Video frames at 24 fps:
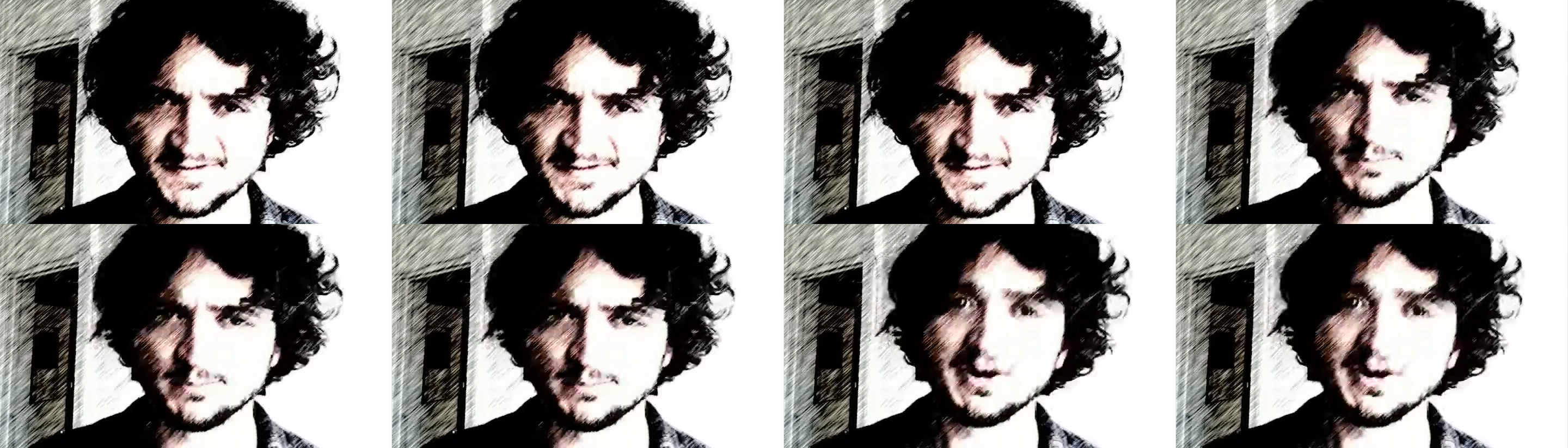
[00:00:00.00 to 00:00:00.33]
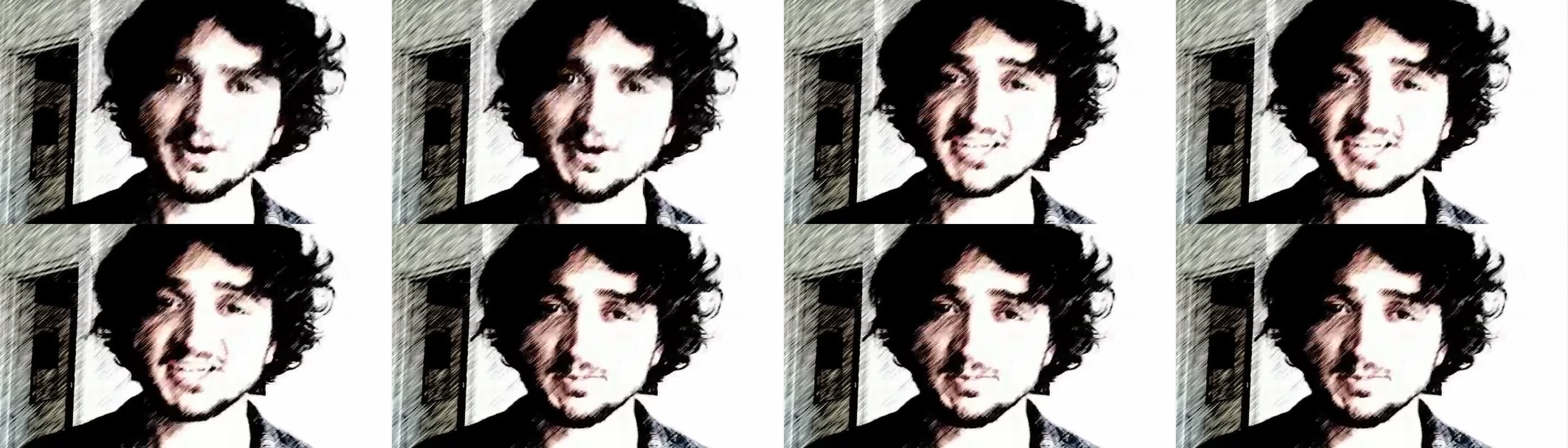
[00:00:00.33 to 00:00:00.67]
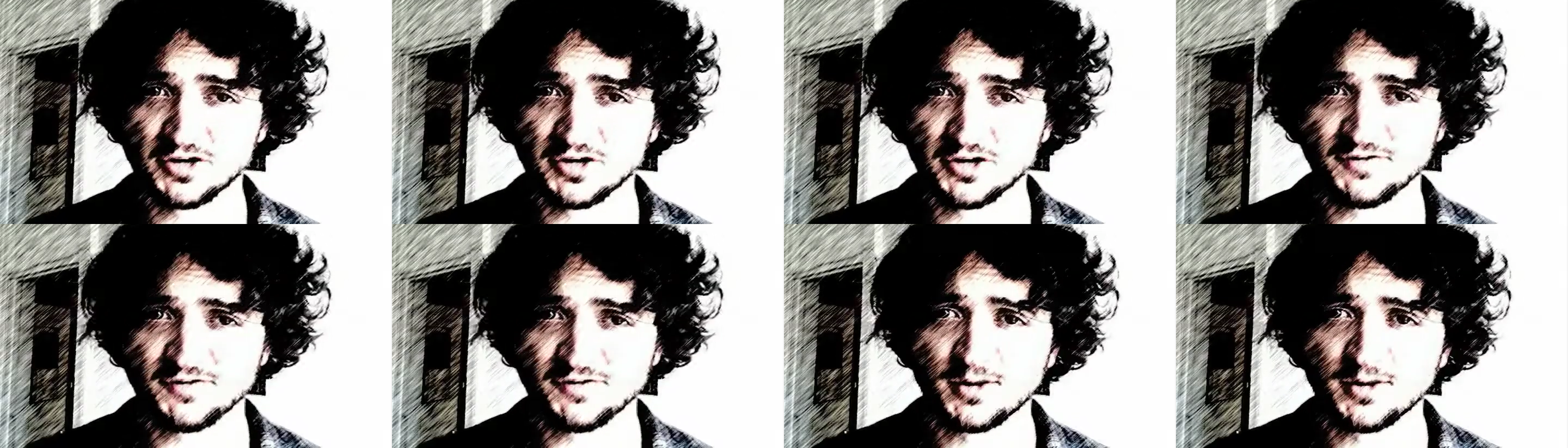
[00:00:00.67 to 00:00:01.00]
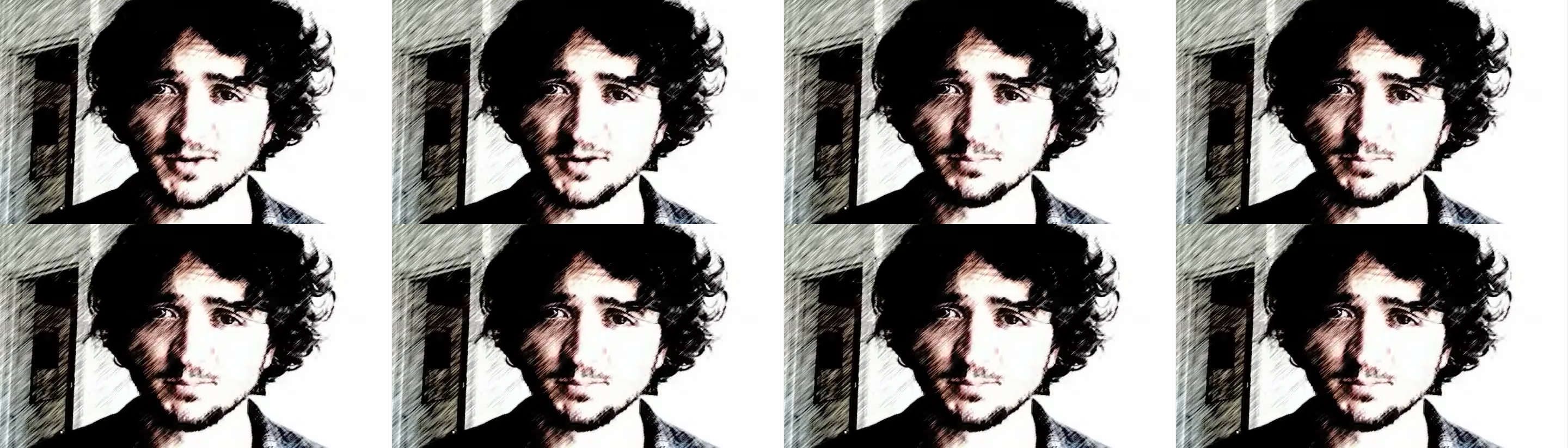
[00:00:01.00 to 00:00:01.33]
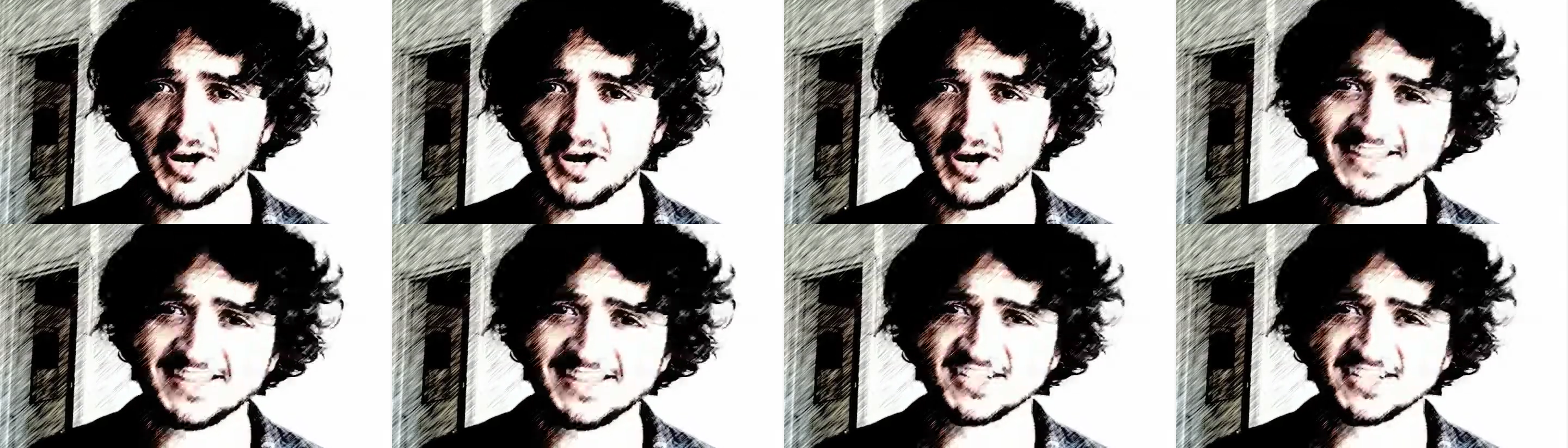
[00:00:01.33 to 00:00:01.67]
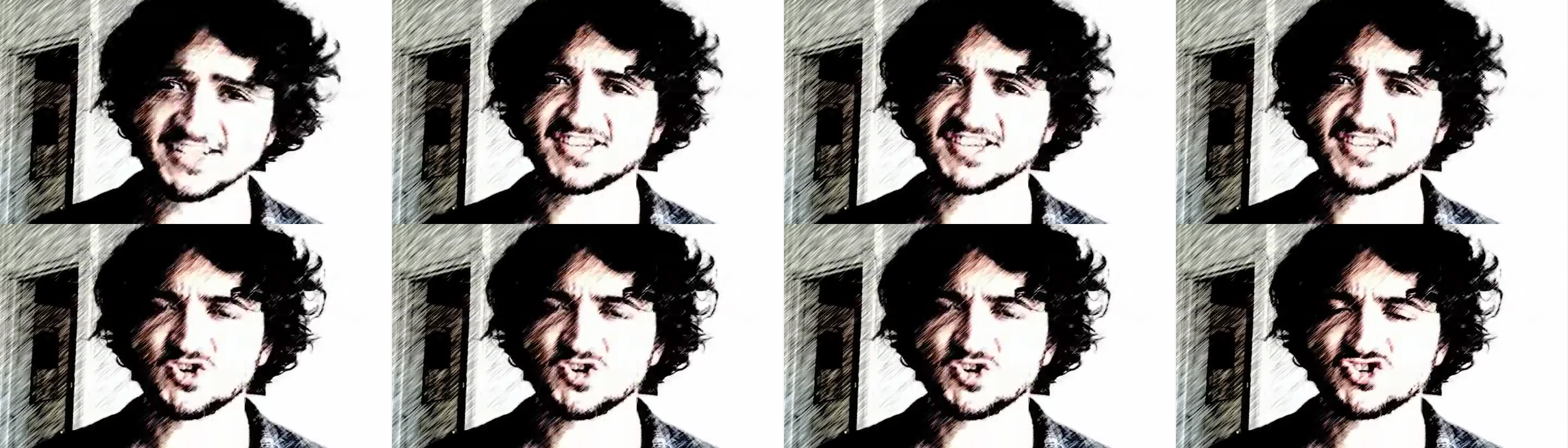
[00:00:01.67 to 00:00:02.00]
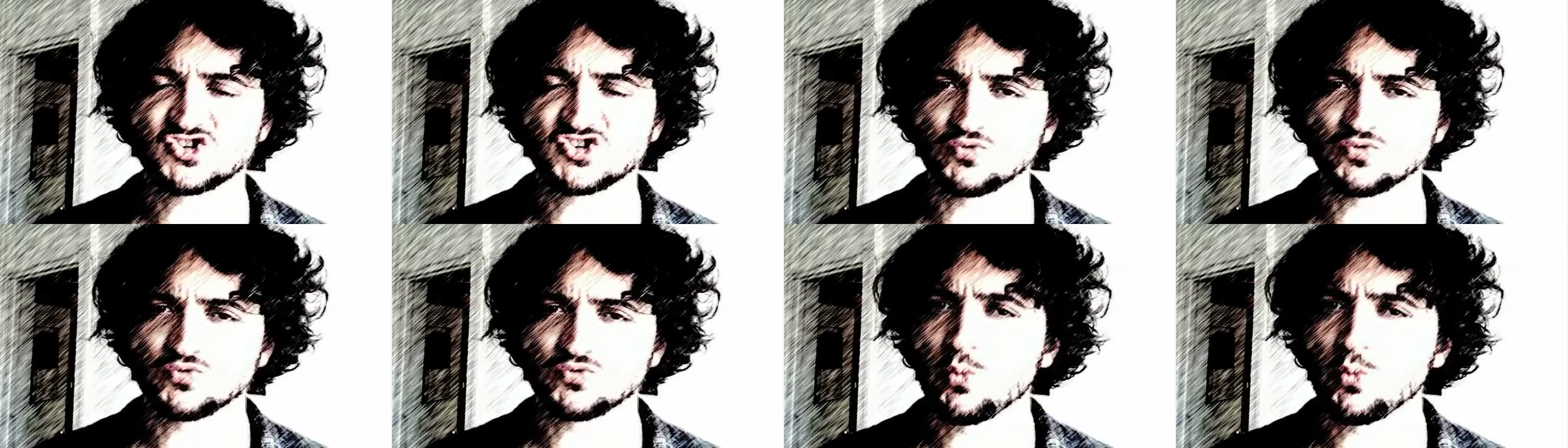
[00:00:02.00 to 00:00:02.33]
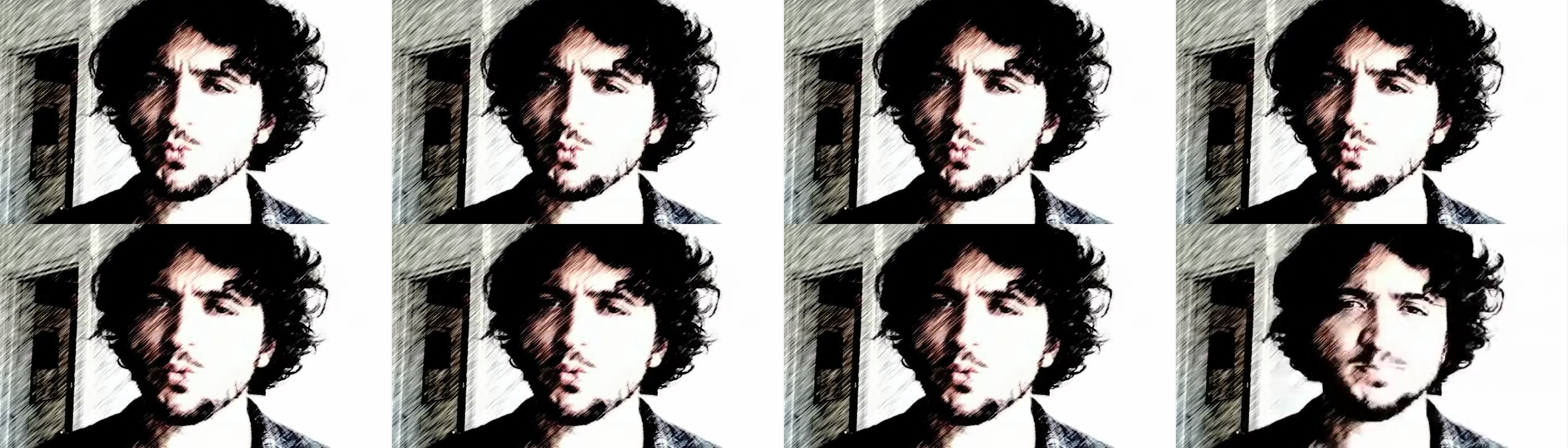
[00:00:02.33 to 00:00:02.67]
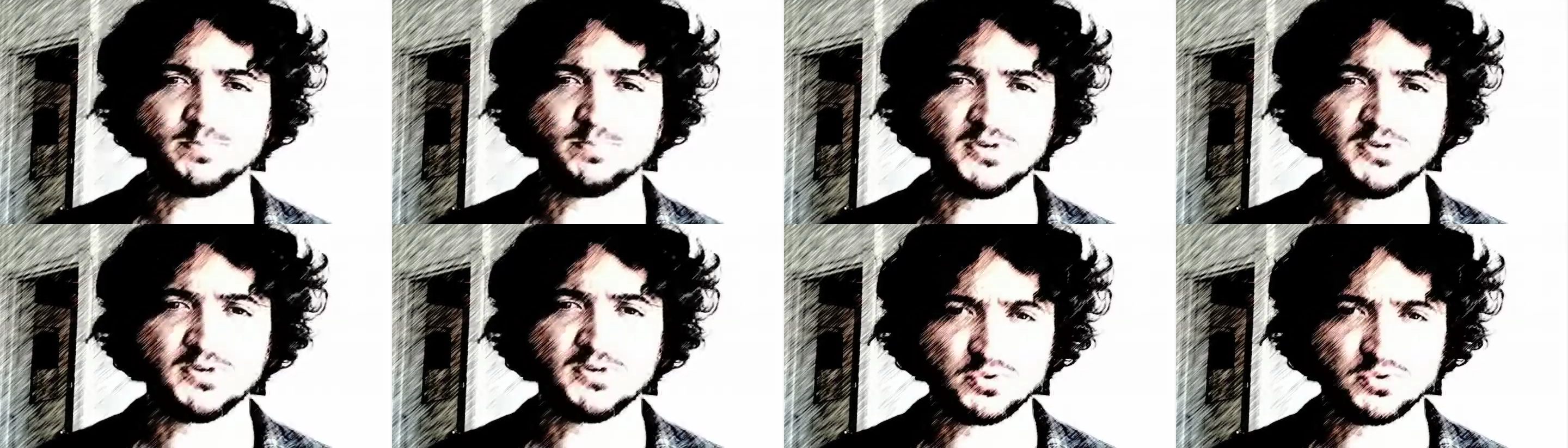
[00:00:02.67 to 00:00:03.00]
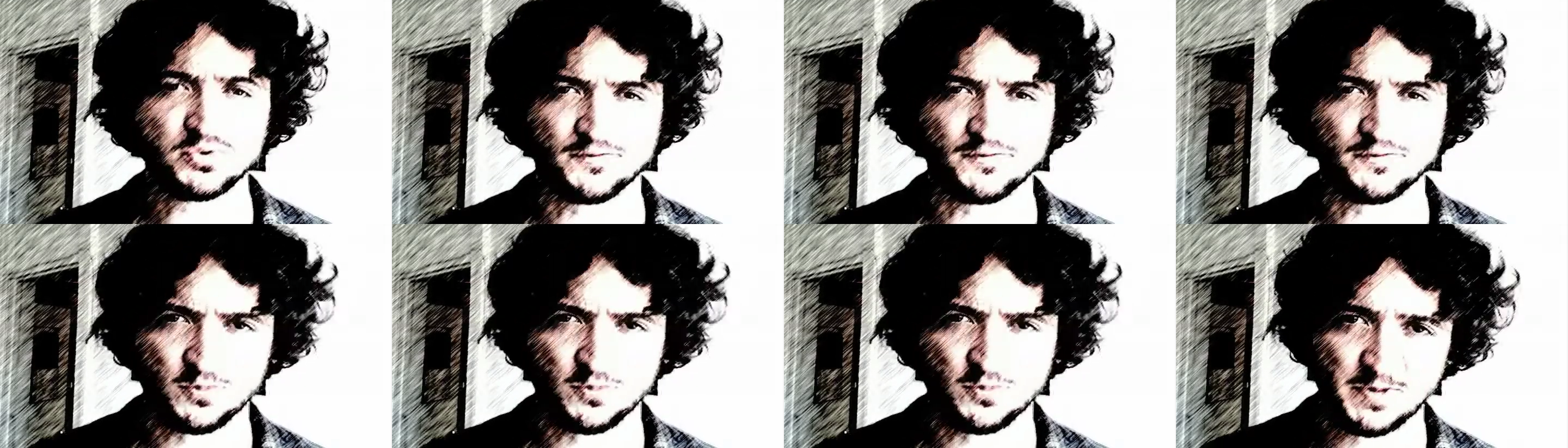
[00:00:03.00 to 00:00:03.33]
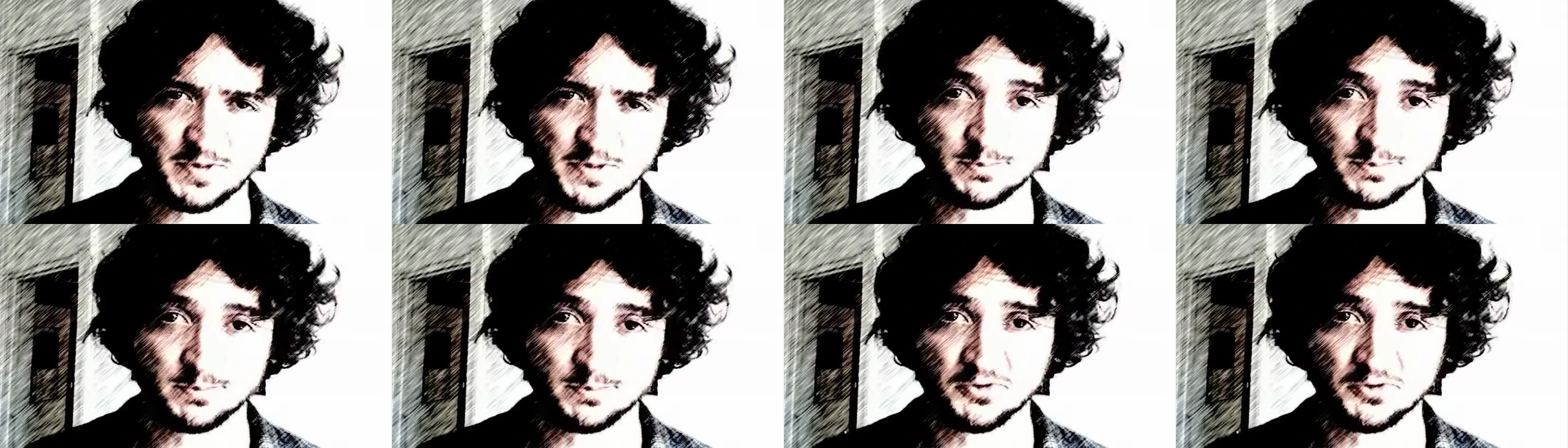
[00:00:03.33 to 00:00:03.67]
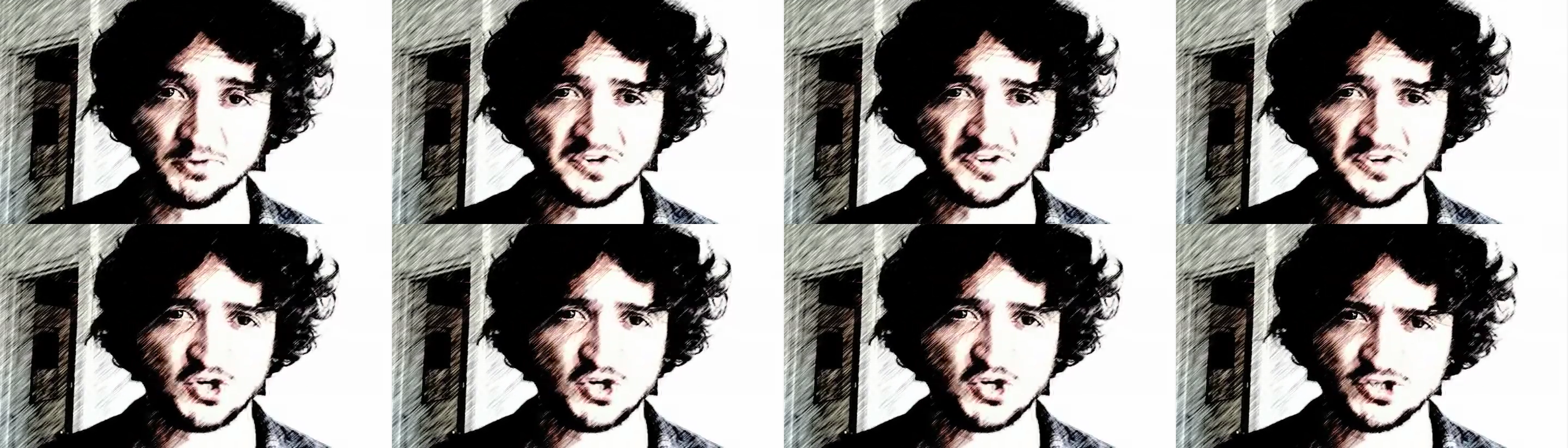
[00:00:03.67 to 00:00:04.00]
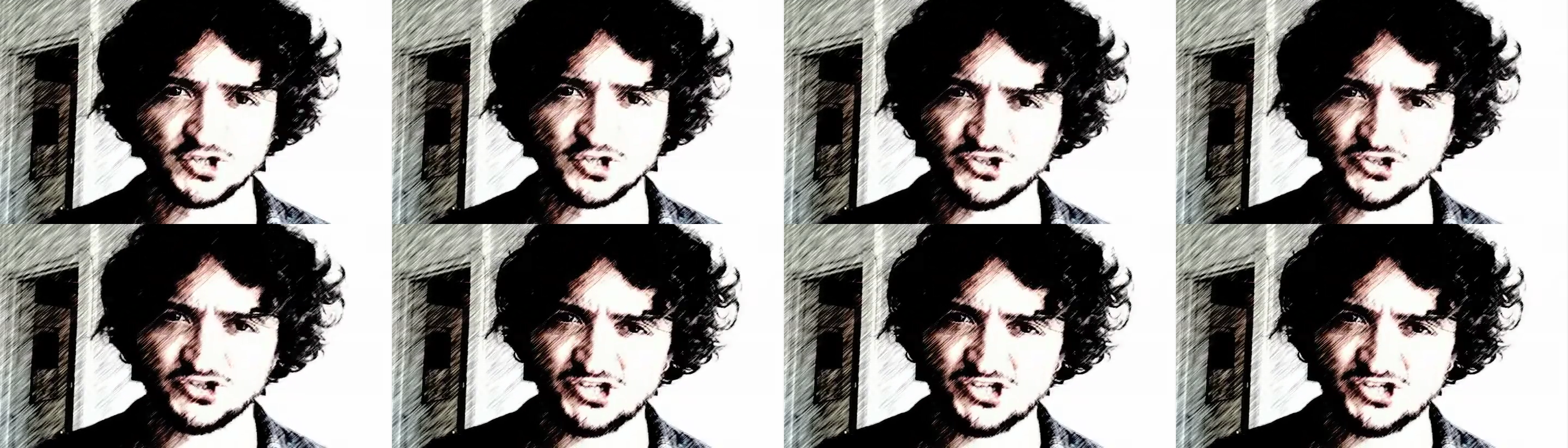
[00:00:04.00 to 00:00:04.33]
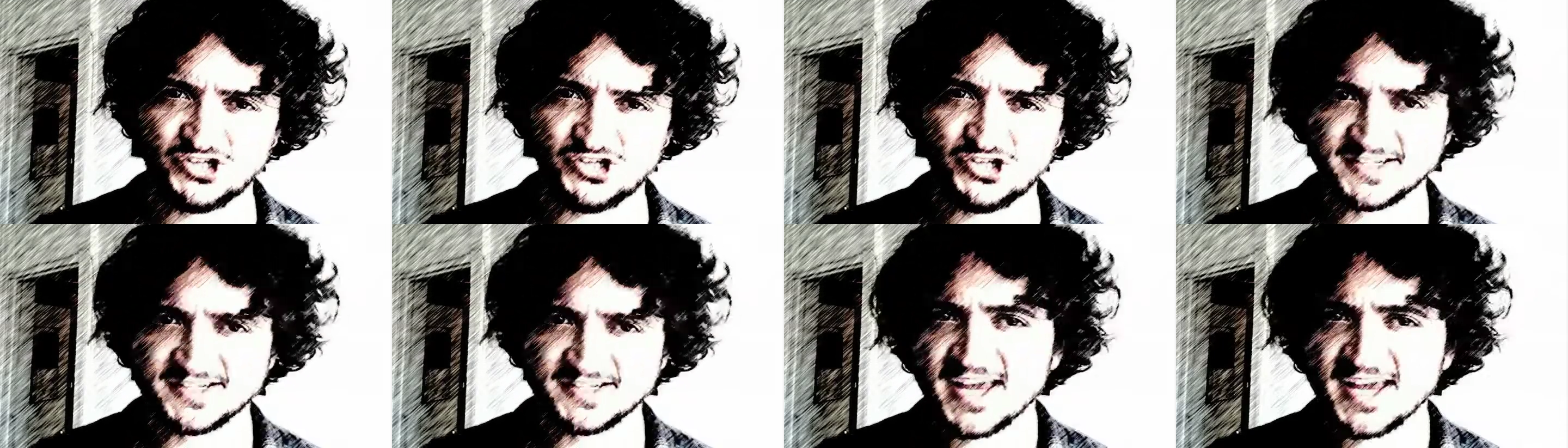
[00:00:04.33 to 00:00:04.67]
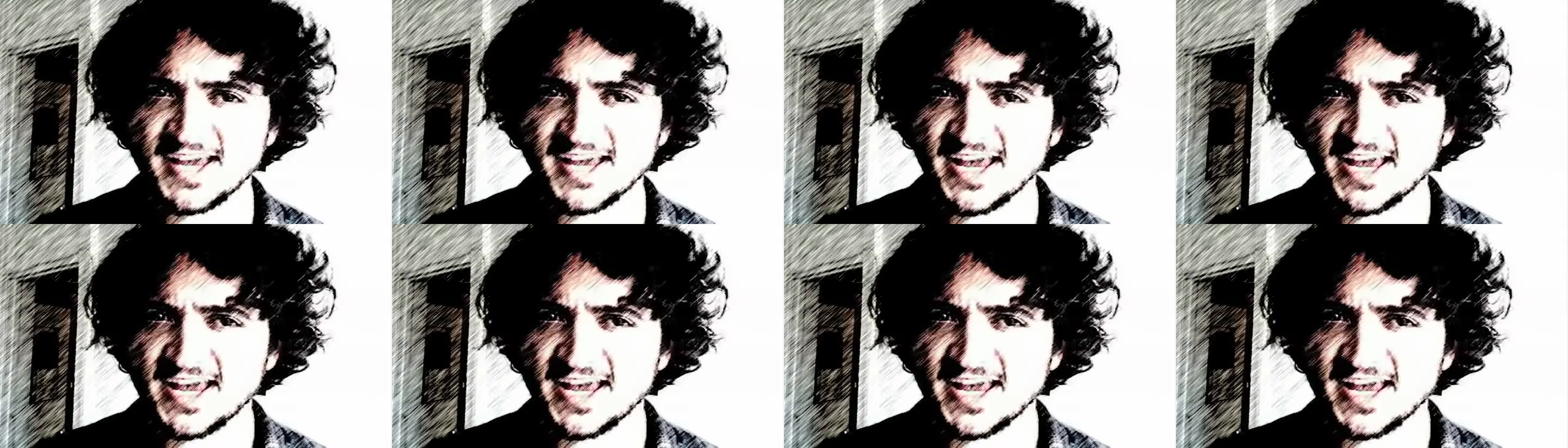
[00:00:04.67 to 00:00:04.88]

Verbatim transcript: to the monkey part of our brain that says we should reward beautiful people for good genes.